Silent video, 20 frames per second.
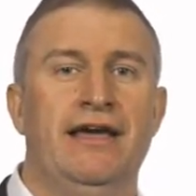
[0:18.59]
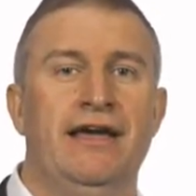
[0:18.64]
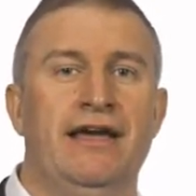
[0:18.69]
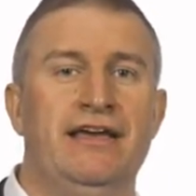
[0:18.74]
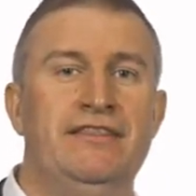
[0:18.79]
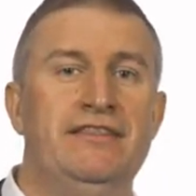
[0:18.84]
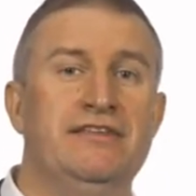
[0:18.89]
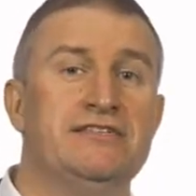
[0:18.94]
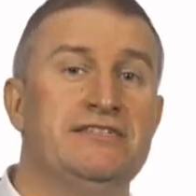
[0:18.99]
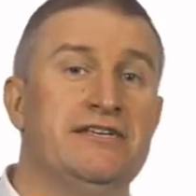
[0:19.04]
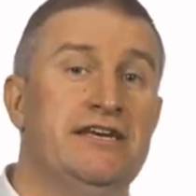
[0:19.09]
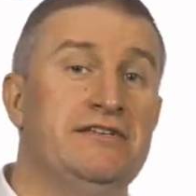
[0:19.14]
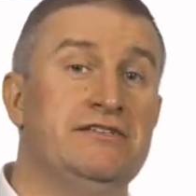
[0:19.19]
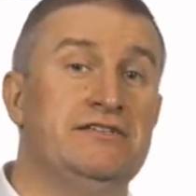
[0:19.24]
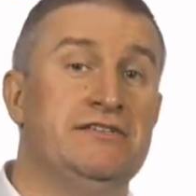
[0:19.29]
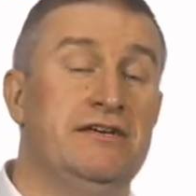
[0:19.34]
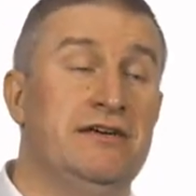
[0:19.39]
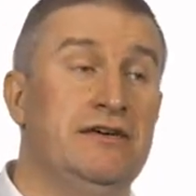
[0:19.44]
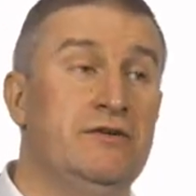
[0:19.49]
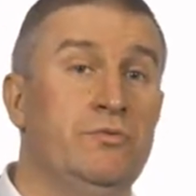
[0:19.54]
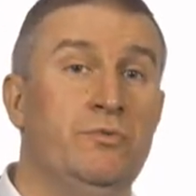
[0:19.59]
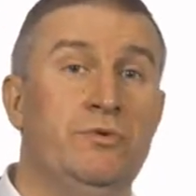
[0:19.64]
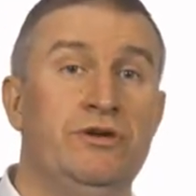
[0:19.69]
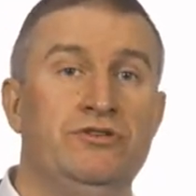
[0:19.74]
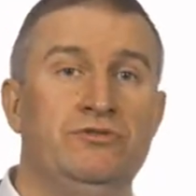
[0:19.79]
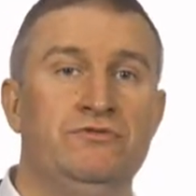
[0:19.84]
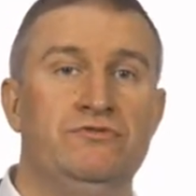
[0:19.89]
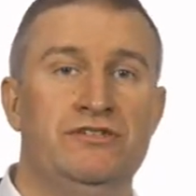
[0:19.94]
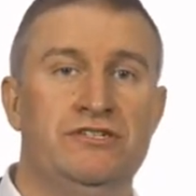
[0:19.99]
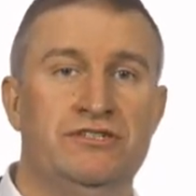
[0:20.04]
In the centre, we
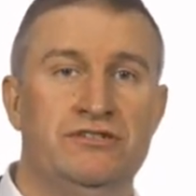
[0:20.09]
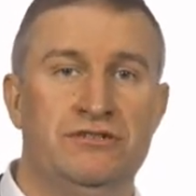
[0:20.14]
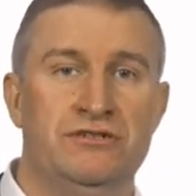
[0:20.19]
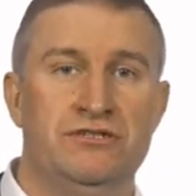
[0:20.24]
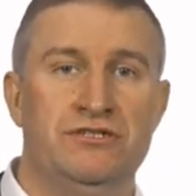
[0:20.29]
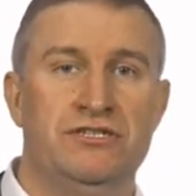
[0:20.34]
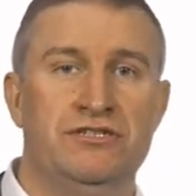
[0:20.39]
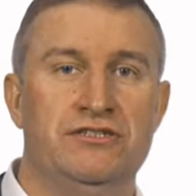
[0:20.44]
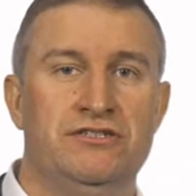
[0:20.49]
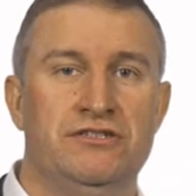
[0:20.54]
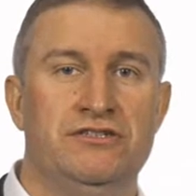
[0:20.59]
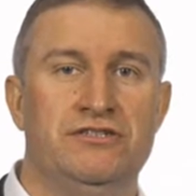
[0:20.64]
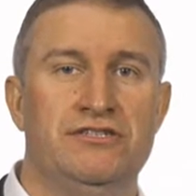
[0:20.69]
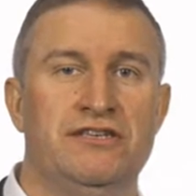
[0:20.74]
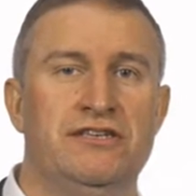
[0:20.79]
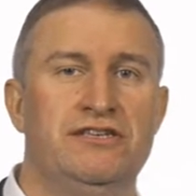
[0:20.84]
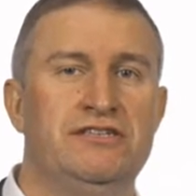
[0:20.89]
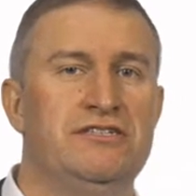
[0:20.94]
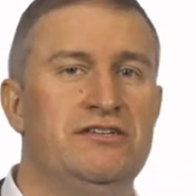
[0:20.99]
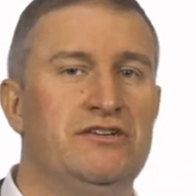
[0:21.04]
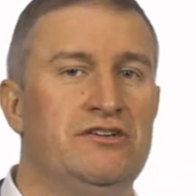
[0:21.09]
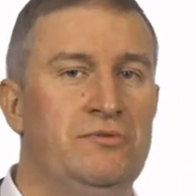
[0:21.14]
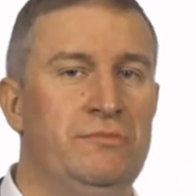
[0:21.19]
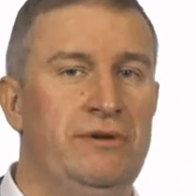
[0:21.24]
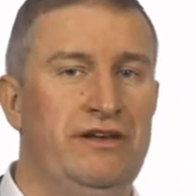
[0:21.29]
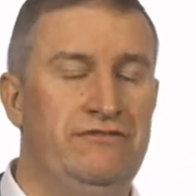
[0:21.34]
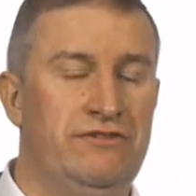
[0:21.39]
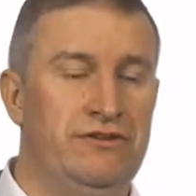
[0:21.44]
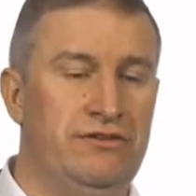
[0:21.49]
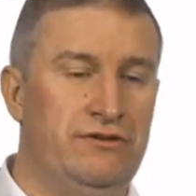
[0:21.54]
do research into statistical
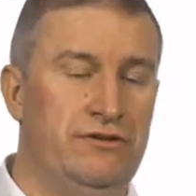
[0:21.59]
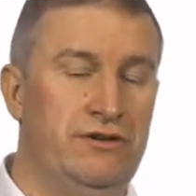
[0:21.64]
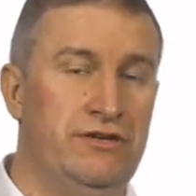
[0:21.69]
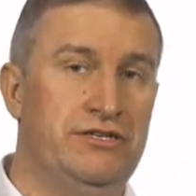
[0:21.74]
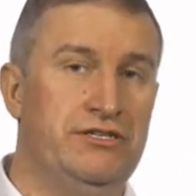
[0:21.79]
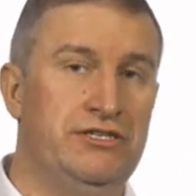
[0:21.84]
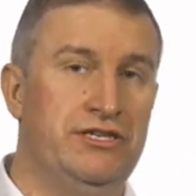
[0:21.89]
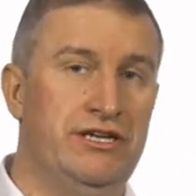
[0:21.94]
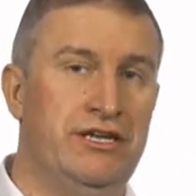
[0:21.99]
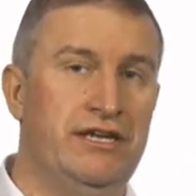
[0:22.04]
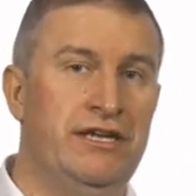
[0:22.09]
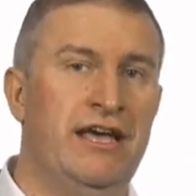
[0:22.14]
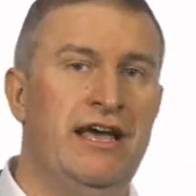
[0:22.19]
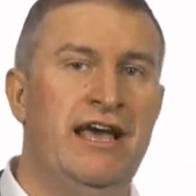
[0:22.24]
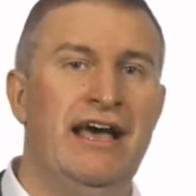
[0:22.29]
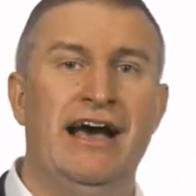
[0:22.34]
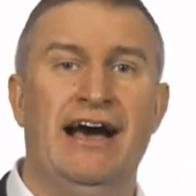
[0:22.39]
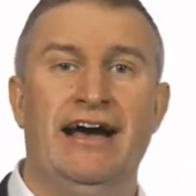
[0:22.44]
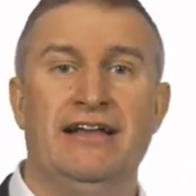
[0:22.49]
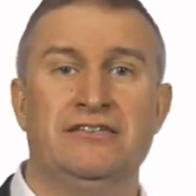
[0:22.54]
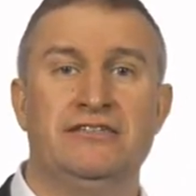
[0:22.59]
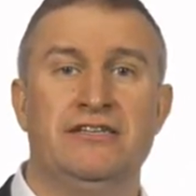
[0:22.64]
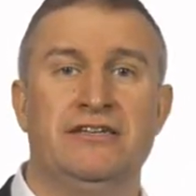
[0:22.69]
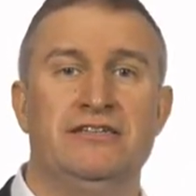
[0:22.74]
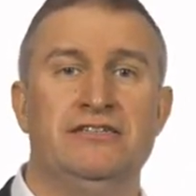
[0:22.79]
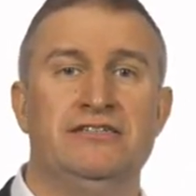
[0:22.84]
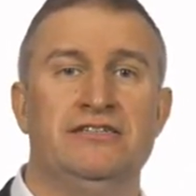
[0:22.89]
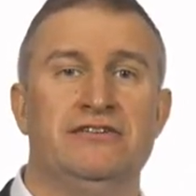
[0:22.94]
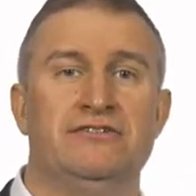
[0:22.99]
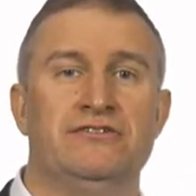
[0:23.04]
methodology and
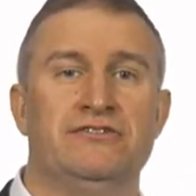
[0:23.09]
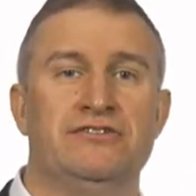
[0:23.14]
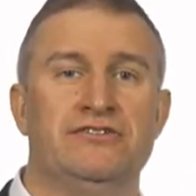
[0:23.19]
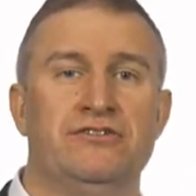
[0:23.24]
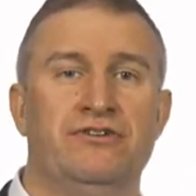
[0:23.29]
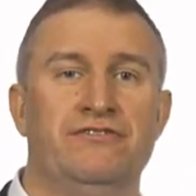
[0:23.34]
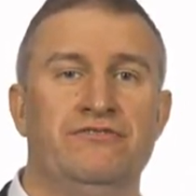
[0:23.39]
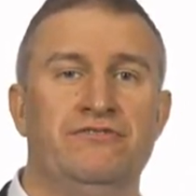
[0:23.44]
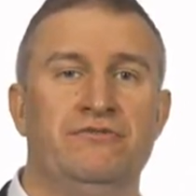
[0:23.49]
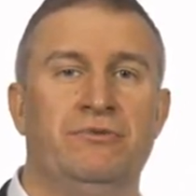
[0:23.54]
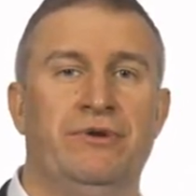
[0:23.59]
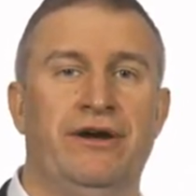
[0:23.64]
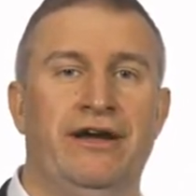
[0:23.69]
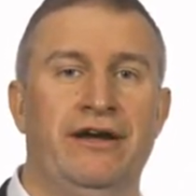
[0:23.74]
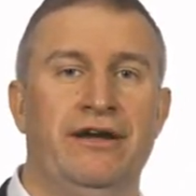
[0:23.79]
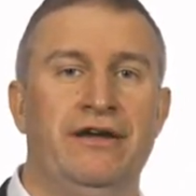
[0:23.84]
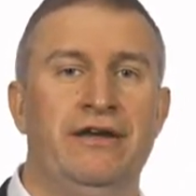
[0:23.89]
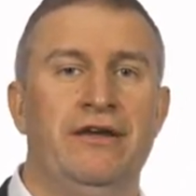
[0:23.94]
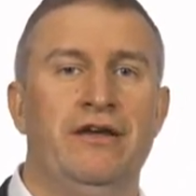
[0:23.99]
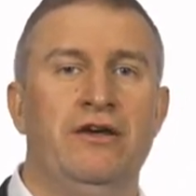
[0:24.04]
statistical software